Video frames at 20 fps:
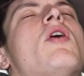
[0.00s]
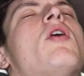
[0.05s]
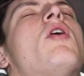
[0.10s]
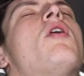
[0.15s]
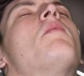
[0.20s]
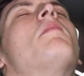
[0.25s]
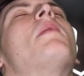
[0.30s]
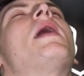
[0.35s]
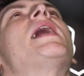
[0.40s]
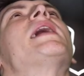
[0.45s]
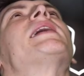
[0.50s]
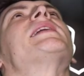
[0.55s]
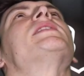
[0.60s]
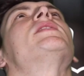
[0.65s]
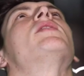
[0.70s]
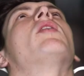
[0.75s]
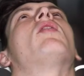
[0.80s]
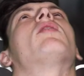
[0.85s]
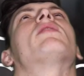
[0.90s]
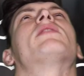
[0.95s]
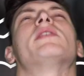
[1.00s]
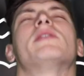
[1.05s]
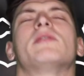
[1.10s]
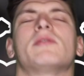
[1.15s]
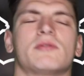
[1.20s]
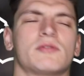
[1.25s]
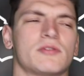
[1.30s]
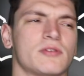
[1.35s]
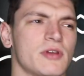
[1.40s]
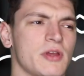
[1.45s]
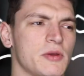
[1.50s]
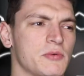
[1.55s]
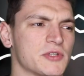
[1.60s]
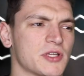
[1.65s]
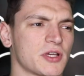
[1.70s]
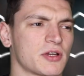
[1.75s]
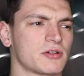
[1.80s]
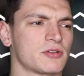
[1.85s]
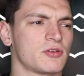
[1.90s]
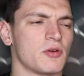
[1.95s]
Oh my god, it it
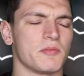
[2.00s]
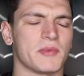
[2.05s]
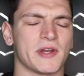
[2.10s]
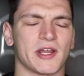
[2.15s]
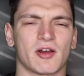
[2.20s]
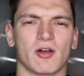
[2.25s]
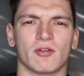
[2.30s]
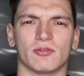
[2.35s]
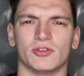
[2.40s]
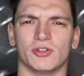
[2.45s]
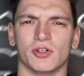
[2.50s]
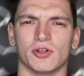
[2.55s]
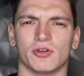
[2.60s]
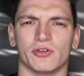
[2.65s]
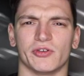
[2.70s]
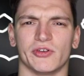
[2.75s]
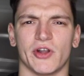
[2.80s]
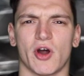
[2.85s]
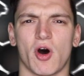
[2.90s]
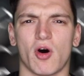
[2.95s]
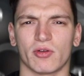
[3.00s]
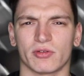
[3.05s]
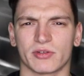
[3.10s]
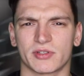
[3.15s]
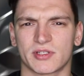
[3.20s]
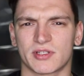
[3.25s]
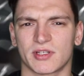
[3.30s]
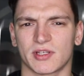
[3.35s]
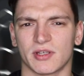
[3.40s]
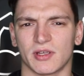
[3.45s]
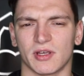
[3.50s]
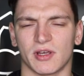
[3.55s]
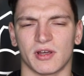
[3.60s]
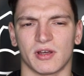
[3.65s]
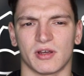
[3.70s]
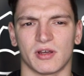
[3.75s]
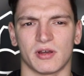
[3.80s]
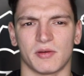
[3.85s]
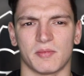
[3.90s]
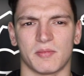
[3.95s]
was a company called Donuts,
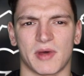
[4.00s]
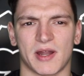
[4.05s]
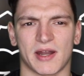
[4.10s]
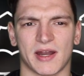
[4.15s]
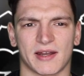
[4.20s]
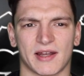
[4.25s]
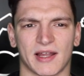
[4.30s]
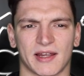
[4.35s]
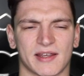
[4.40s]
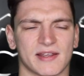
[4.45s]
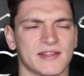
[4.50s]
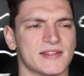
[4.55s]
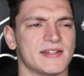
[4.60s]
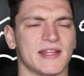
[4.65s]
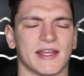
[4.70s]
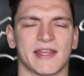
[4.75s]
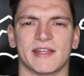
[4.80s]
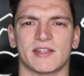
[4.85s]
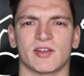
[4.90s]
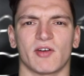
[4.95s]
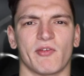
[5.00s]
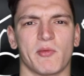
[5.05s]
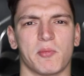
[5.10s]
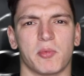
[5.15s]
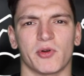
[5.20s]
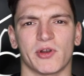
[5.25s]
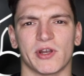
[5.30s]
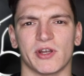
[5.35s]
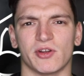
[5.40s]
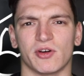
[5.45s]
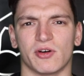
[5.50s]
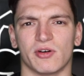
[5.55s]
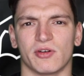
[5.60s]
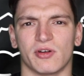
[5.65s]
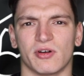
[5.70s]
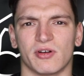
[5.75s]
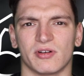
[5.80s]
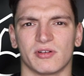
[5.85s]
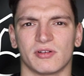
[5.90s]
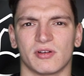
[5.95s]
um, and I had like a sticky toffee pudding
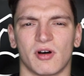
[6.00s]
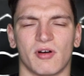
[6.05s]
donut.